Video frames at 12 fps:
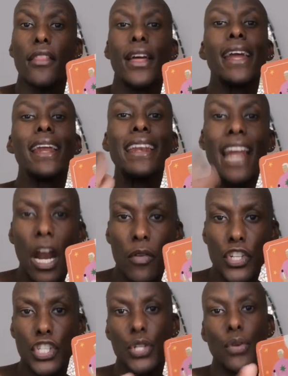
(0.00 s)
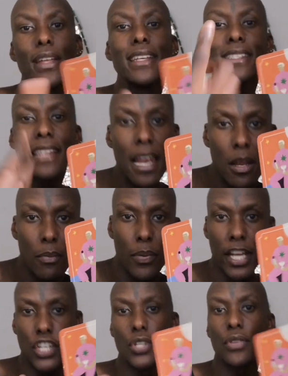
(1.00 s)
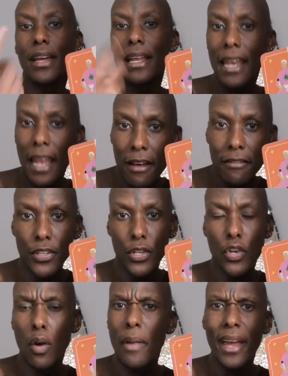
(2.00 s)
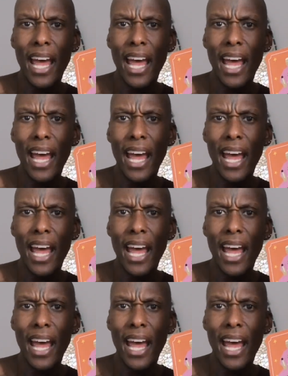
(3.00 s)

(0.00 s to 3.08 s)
they nourish you, they celebrate you, they love you, no